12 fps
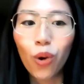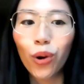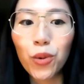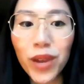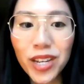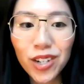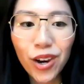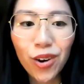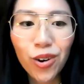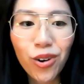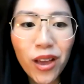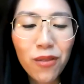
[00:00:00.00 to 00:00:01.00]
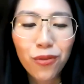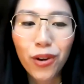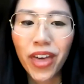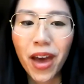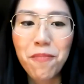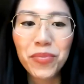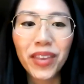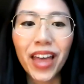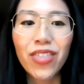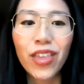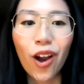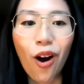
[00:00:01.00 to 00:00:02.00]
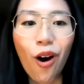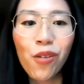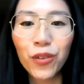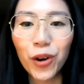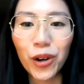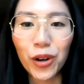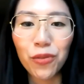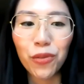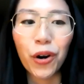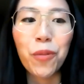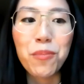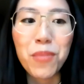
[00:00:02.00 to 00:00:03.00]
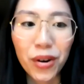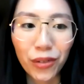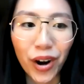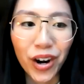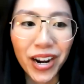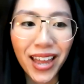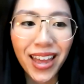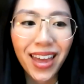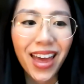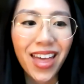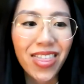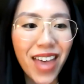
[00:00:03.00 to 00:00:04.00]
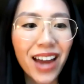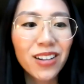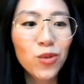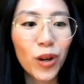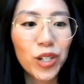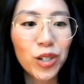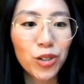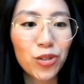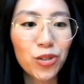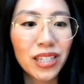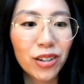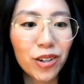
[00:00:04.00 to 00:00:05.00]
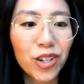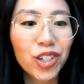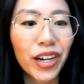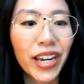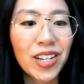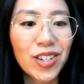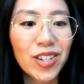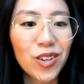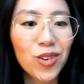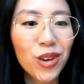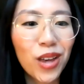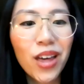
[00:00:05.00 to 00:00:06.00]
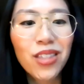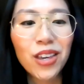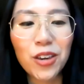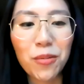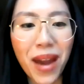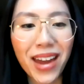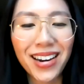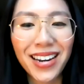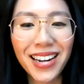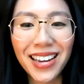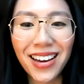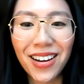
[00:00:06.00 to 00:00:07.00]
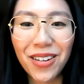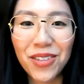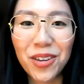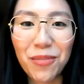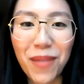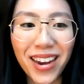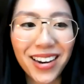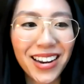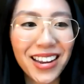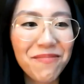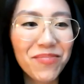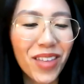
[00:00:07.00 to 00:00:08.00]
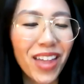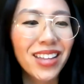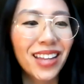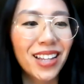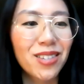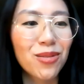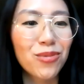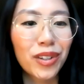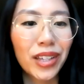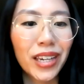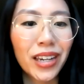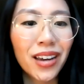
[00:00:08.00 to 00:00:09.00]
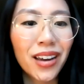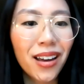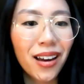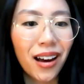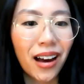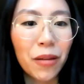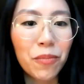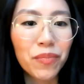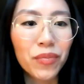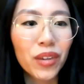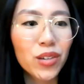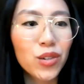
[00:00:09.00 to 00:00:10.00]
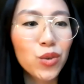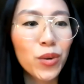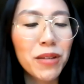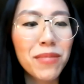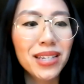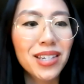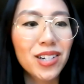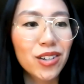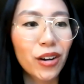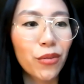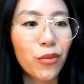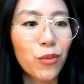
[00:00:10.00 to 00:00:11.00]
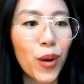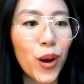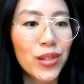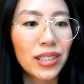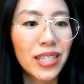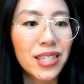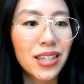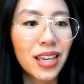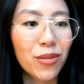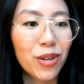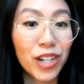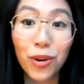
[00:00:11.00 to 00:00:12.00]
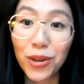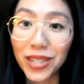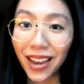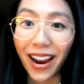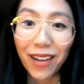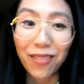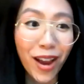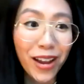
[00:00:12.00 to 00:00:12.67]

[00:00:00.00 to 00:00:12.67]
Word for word: or a window for them, and they all voted for a mirror. And that is what children's literature can do, the humanity of humanity. I think that's a really sweet message there from Paul Zielinski, which I will say I